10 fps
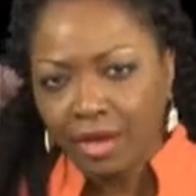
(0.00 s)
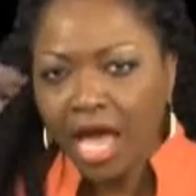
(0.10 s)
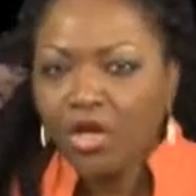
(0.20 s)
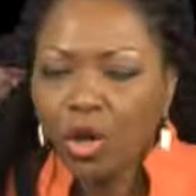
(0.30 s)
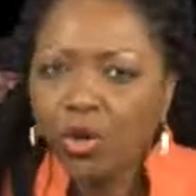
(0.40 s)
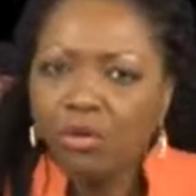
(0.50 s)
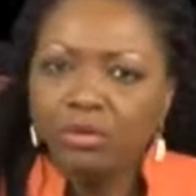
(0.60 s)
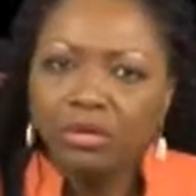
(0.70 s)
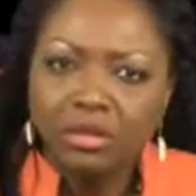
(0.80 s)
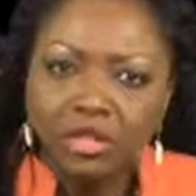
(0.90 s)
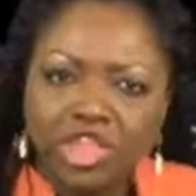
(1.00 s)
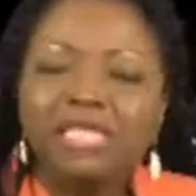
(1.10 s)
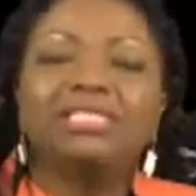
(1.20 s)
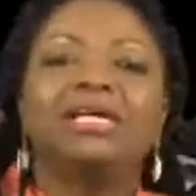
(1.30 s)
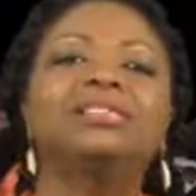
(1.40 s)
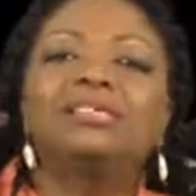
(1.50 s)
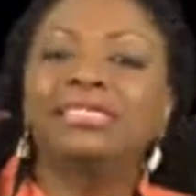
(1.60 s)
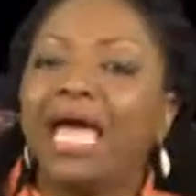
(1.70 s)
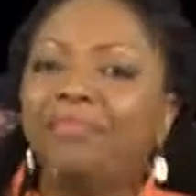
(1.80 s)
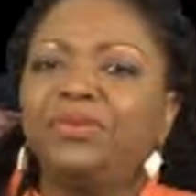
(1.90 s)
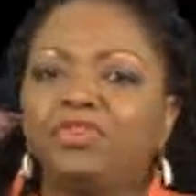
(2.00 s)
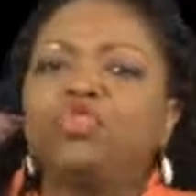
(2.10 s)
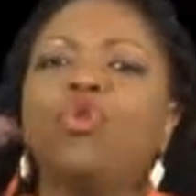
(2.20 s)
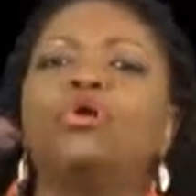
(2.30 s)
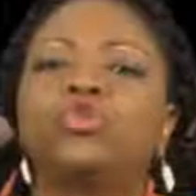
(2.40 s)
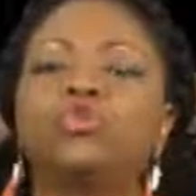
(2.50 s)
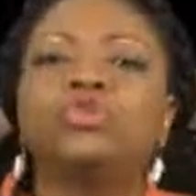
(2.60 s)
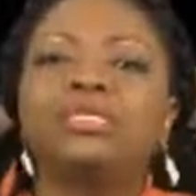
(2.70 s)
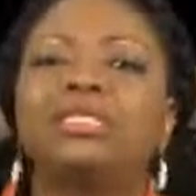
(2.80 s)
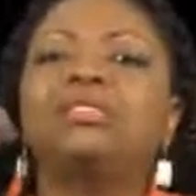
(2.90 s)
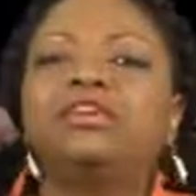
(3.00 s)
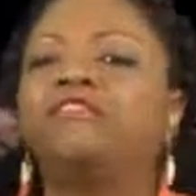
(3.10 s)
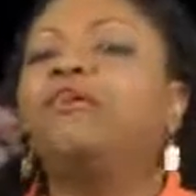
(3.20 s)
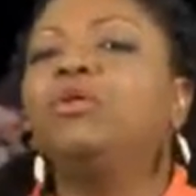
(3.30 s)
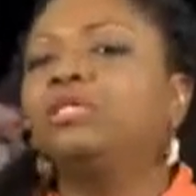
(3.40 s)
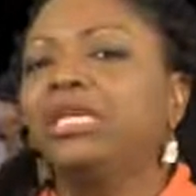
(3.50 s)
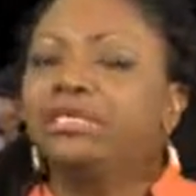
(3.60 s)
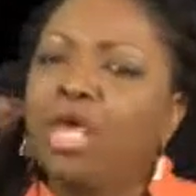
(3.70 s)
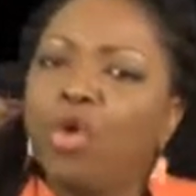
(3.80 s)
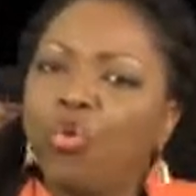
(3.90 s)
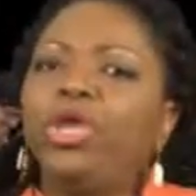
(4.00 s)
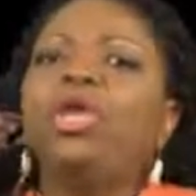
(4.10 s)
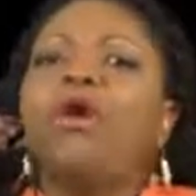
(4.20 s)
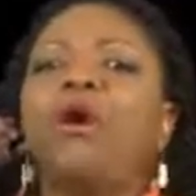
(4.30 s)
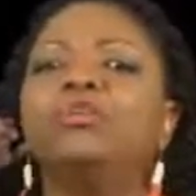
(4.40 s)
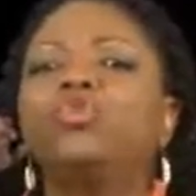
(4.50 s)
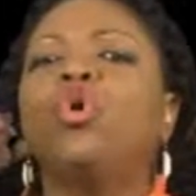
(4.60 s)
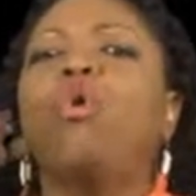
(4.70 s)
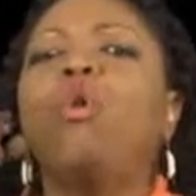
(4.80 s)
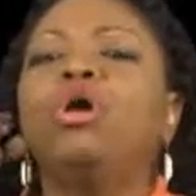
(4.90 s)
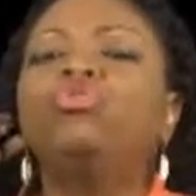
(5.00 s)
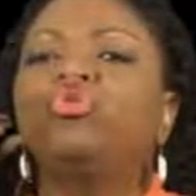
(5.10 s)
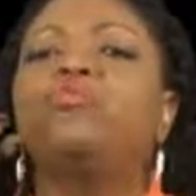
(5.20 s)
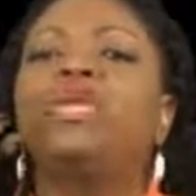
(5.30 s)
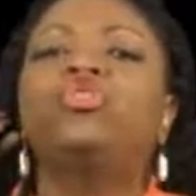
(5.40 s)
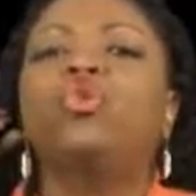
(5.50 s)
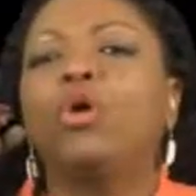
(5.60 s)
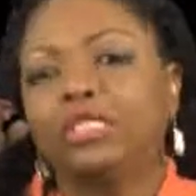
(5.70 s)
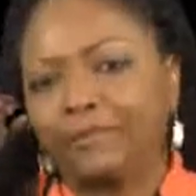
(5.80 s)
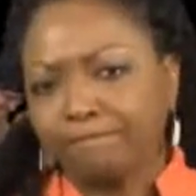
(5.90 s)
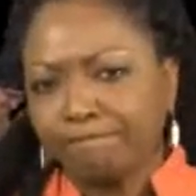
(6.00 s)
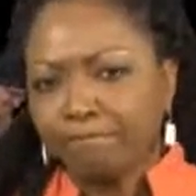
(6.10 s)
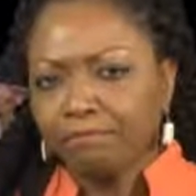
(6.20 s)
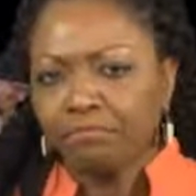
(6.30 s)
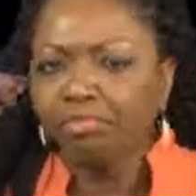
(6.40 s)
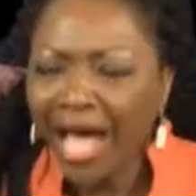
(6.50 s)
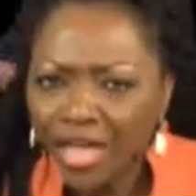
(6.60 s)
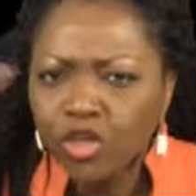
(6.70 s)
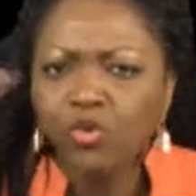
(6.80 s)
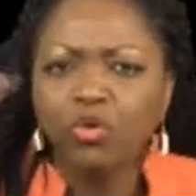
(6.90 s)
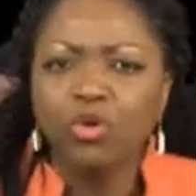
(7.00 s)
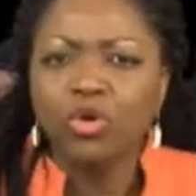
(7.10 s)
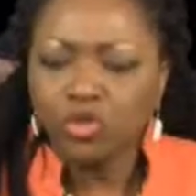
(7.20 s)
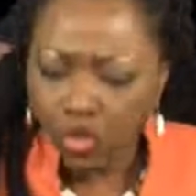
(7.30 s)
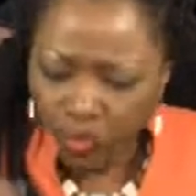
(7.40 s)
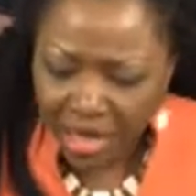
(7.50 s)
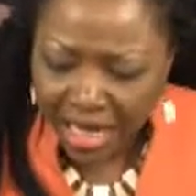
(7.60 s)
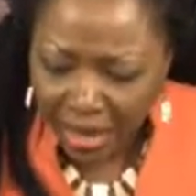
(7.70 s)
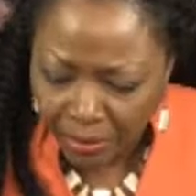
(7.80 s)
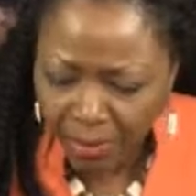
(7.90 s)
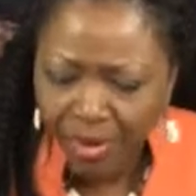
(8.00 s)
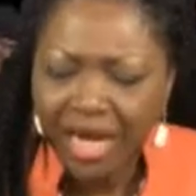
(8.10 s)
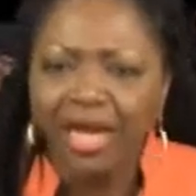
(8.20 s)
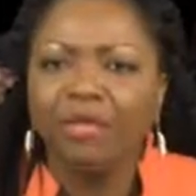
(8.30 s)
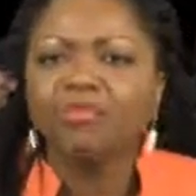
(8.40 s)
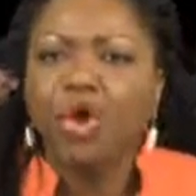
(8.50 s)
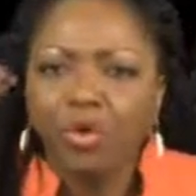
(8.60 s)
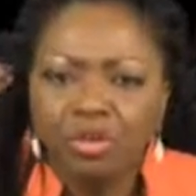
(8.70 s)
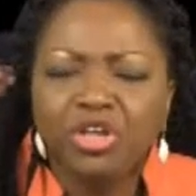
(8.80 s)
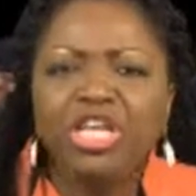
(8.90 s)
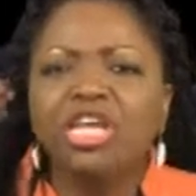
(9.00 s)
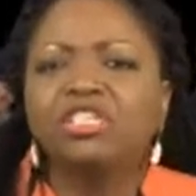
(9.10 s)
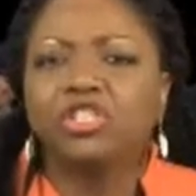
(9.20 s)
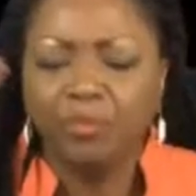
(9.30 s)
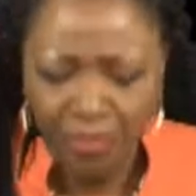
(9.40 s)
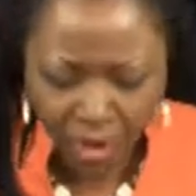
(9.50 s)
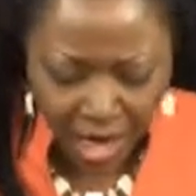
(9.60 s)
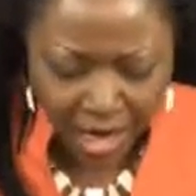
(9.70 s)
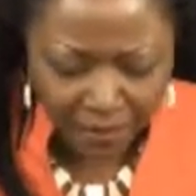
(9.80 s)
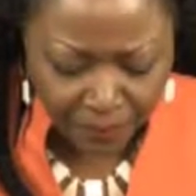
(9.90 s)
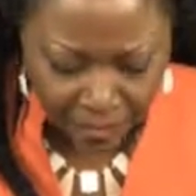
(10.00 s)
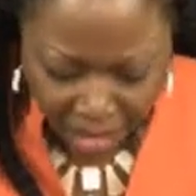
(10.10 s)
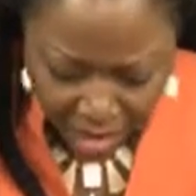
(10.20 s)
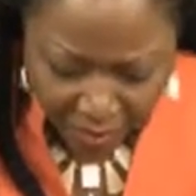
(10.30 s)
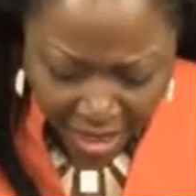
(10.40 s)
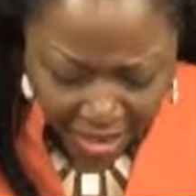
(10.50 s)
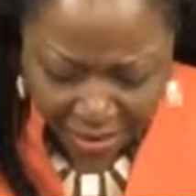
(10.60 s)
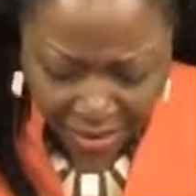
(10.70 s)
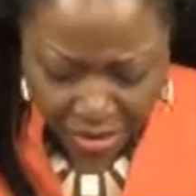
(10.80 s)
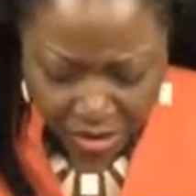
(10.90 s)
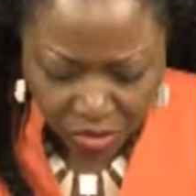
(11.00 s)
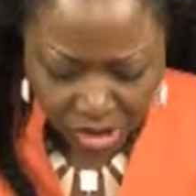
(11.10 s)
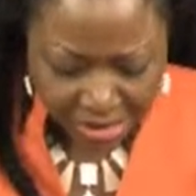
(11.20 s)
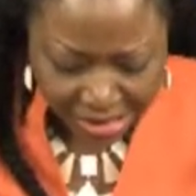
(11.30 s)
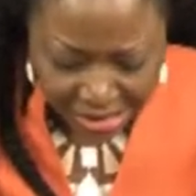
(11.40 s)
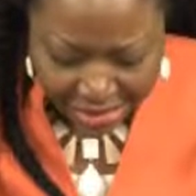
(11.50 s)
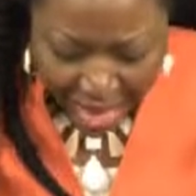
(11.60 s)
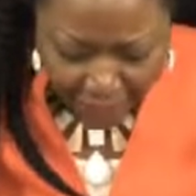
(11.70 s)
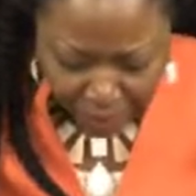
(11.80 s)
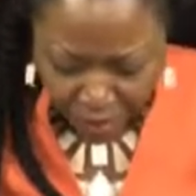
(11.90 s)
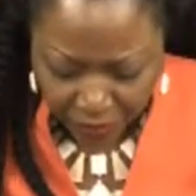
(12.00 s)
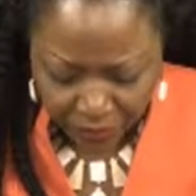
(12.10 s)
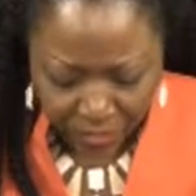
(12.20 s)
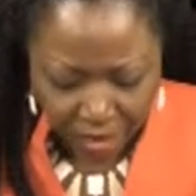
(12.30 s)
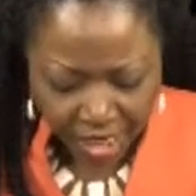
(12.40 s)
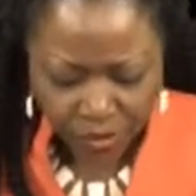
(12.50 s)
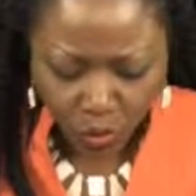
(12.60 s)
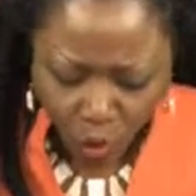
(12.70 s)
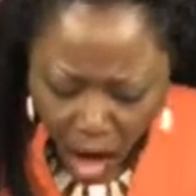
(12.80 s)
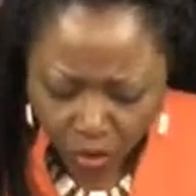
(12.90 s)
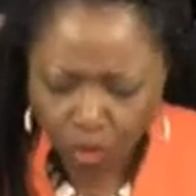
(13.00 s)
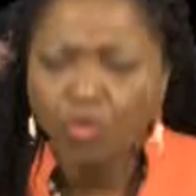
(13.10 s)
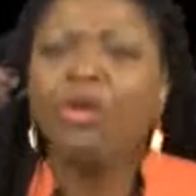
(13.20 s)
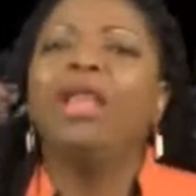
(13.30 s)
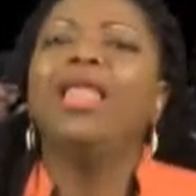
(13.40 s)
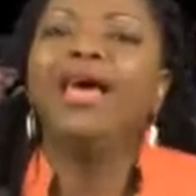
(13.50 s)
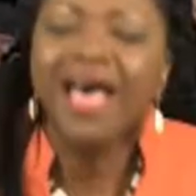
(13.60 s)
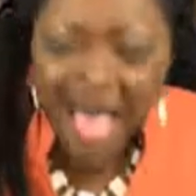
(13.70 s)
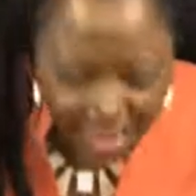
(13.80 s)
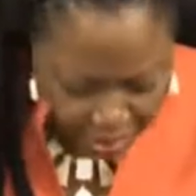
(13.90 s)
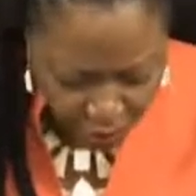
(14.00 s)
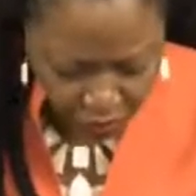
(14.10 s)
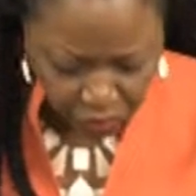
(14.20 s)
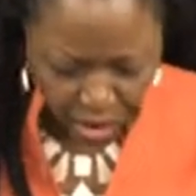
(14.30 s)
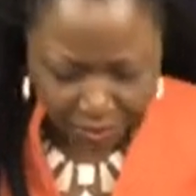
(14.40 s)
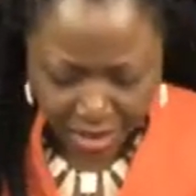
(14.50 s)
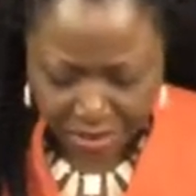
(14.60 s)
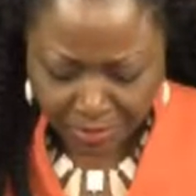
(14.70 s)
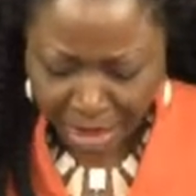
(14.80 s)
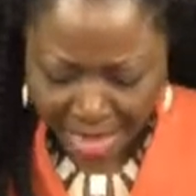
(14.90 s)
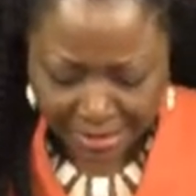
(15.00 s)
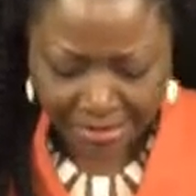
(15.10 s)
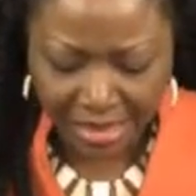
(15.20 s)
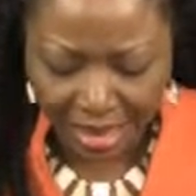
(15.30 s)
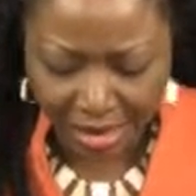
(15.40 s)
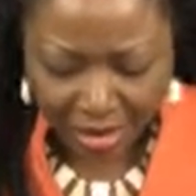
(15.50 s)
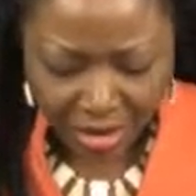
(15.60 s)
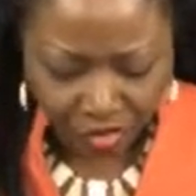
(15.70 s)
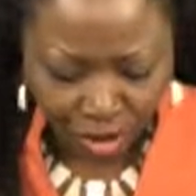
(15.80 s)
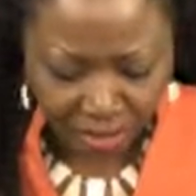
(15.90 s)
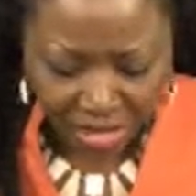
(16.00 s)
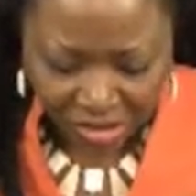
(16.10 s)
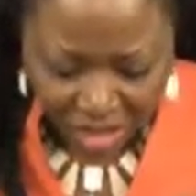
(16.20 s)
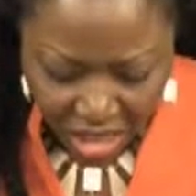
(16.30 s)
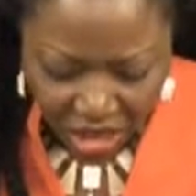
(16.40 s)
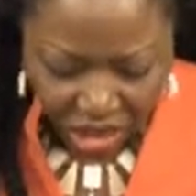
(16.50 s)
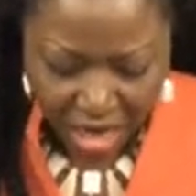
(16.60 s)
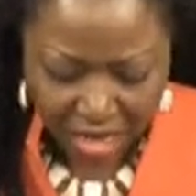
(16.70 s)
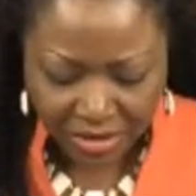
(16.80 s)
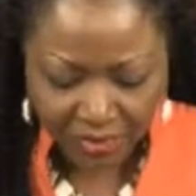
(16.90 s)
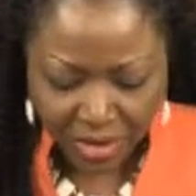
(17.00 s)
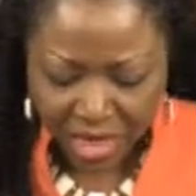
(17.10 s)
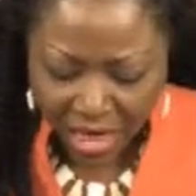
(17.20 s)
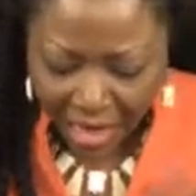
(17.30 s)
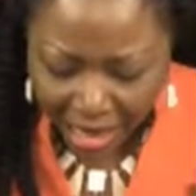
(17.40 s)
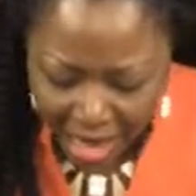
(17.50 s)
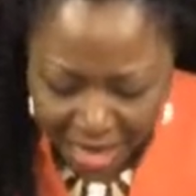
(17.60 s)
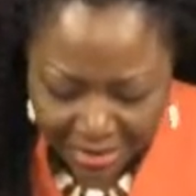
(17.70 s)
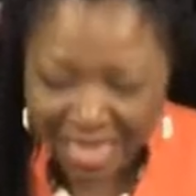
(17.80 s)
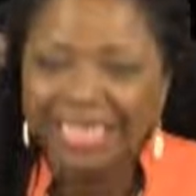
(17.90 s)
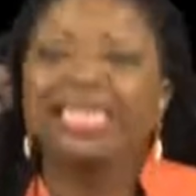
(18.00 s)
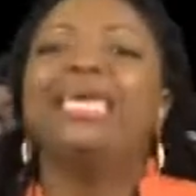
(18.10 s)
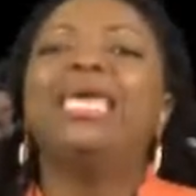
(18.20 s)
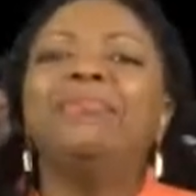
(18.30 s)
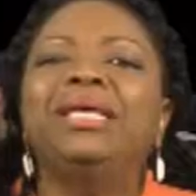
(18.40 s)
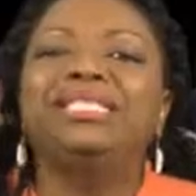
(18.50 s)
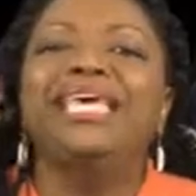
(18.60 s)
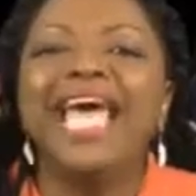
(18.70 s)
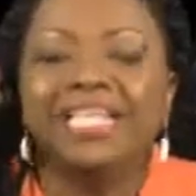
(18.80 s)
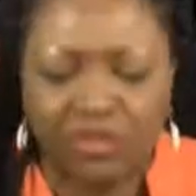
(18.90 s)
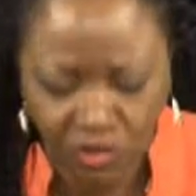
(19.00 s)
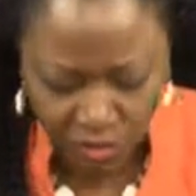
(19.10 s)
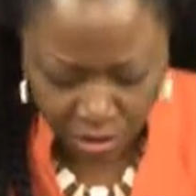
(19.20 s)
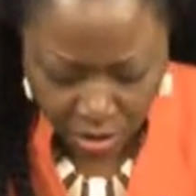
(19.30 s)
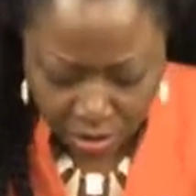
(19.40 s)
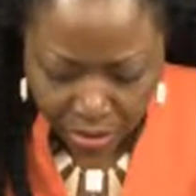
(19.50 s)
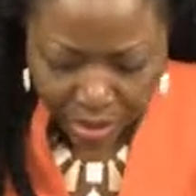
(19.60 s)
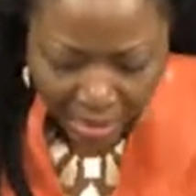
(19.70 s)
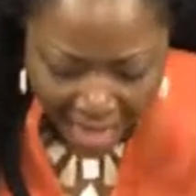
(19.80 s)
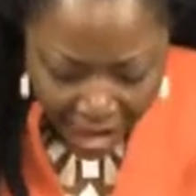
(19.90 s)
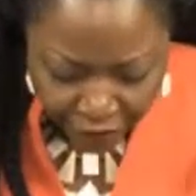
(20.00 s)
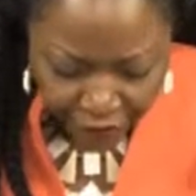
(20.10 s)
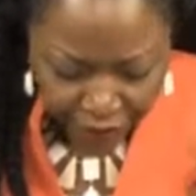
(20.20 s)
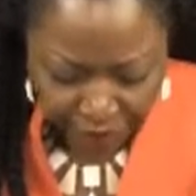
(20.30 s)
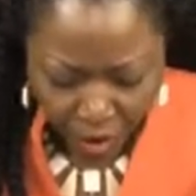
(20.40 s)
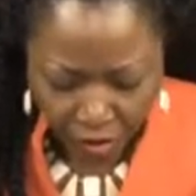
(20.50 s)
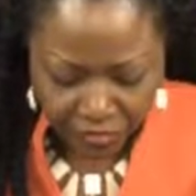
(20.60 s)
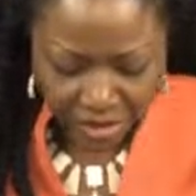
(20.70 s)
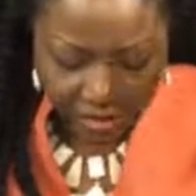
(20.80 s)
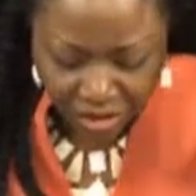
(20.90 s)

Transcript: And now Jesus' disciples, those who seek to follow, says, we also want to be taught by you so we can pray how you need us to pray. Amen. So a disciple is one who learns from his master, from his teachers. He learns and he imitates the life of the